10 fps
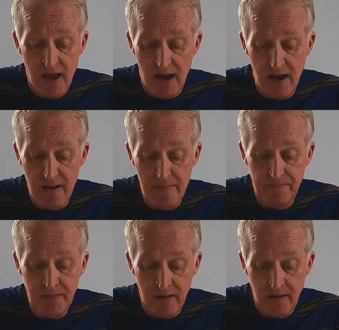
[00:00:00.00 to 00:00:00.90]

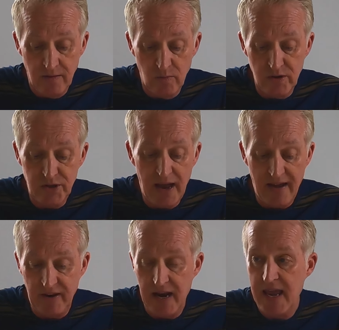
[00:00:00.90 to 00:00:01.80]
Um, the ones I
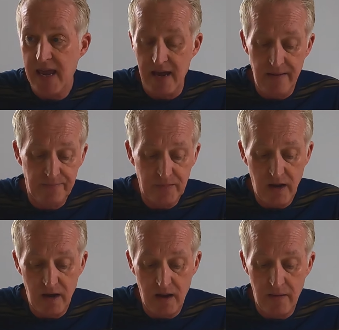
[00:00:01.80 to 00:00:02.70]
have in here
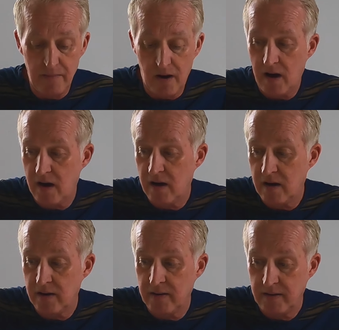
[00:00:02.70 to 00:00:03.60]
um,
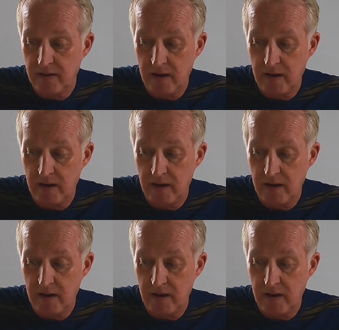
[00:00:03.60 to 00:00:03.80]
are